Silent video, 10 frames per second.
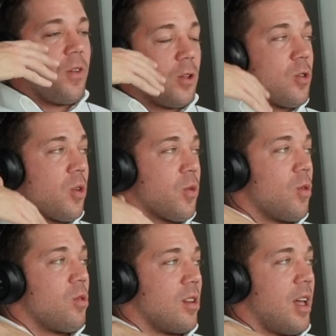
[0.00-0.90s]
filter
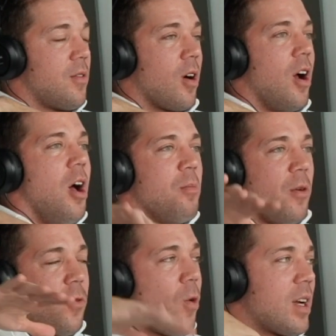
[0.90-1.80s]
through the liver
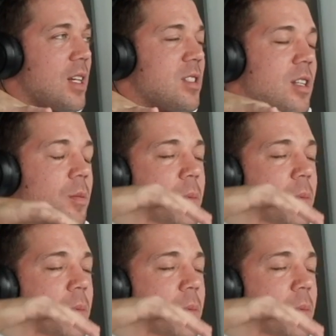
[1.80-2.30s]
before it gets to the